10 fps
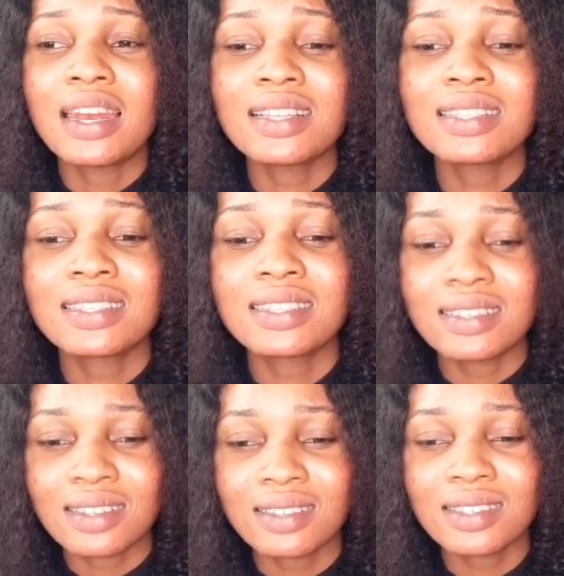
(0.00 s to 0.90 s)

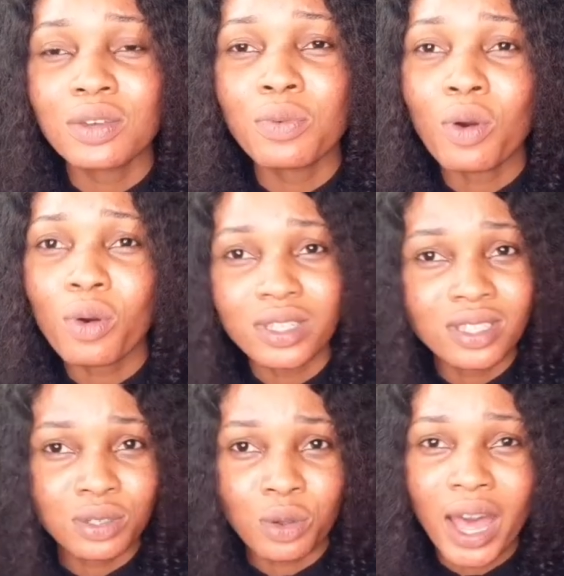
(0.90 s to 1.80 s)
Let's see what
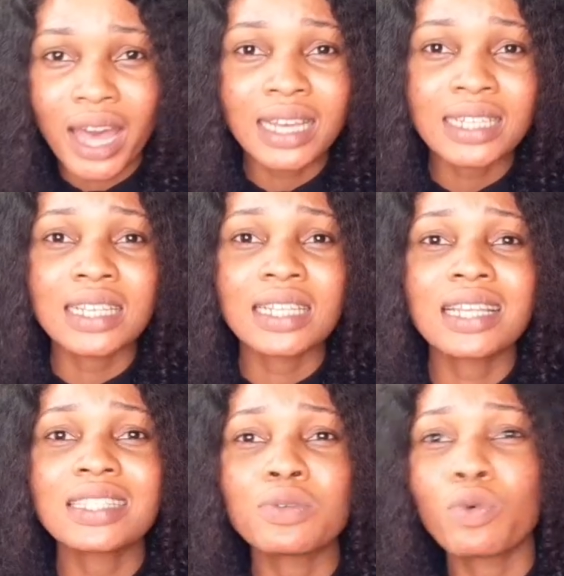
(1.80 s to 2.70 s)
causes your acne.
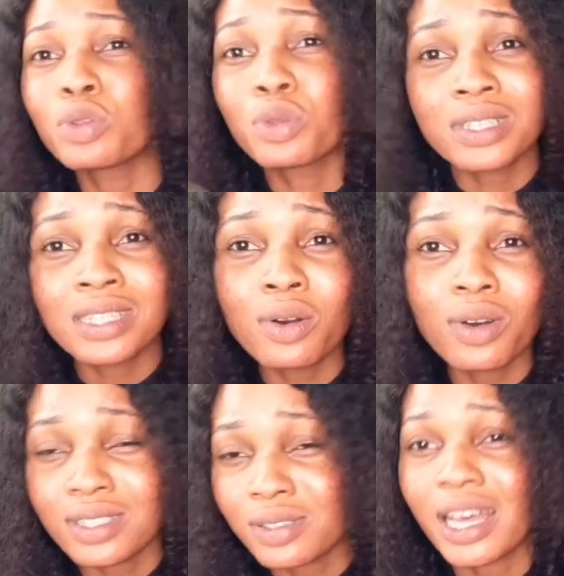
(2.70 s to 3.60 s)
Let's see what doesn't
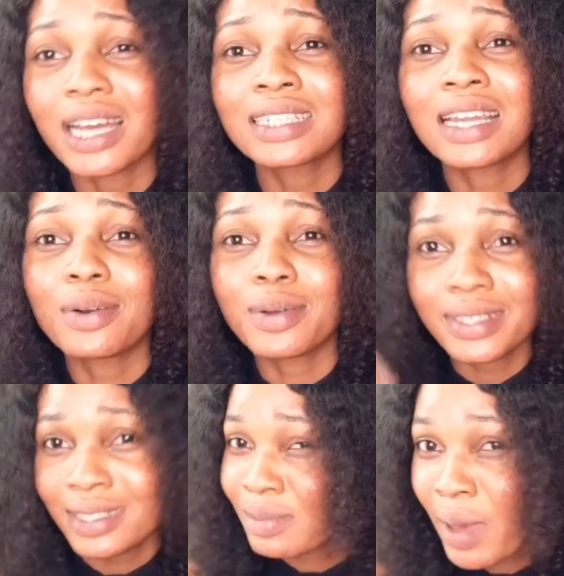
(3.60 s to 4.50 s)
cause your acne that
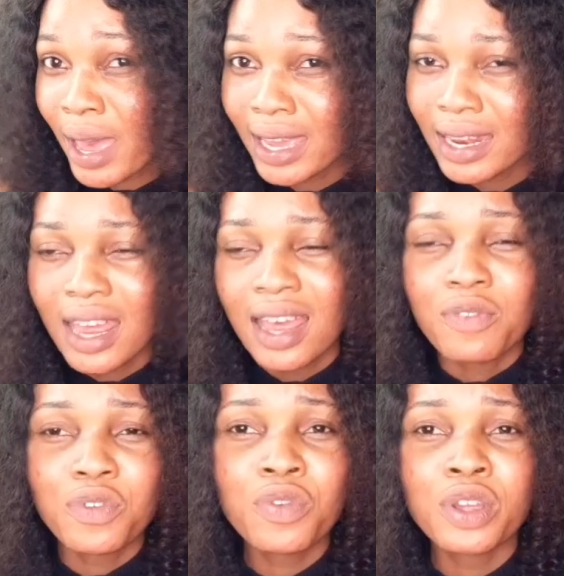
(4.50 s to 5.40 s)
causes mine.
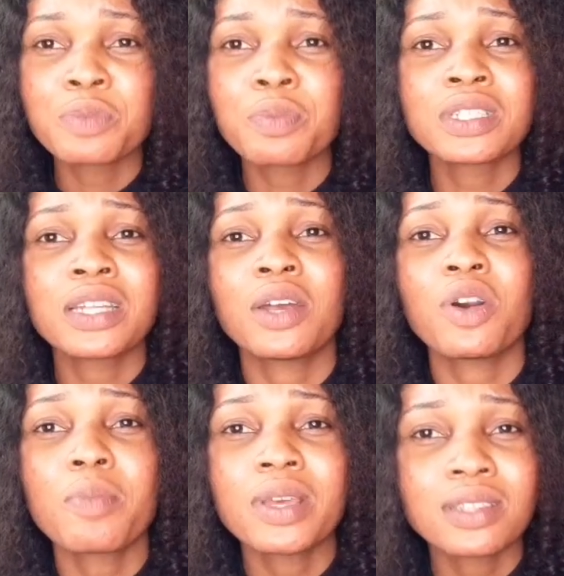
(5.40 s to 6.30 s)
Feel free to put it
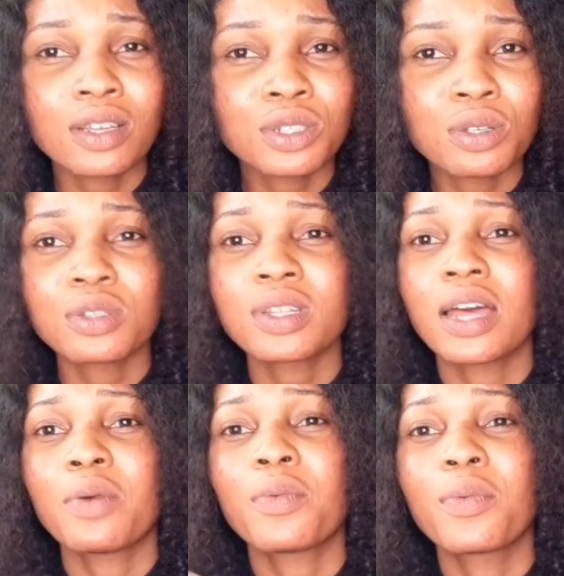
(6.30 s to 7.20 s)
down in the comment section
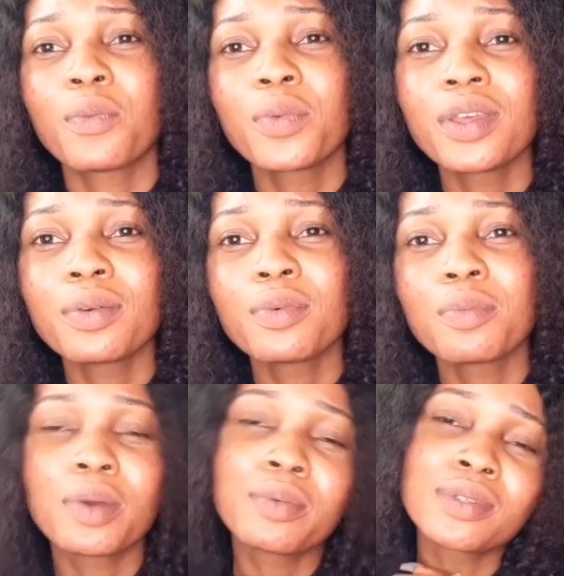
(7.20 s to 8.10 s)
so that we
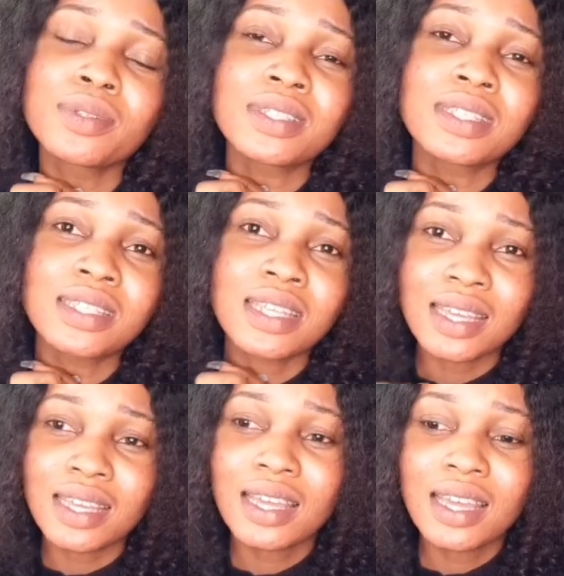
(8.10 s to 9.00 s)
will be able to
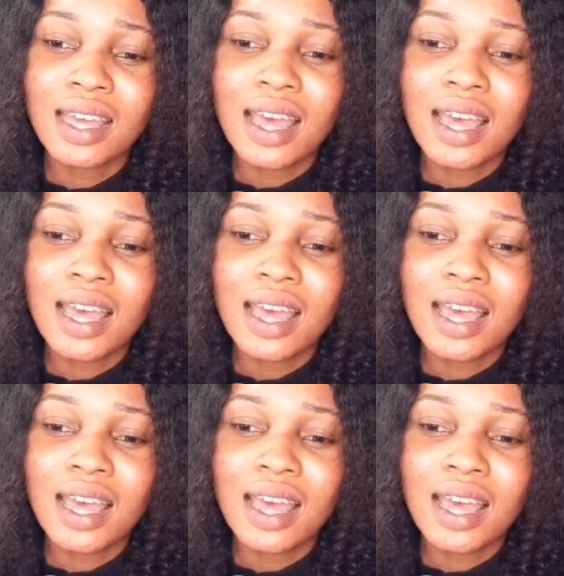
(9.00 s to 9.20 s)
see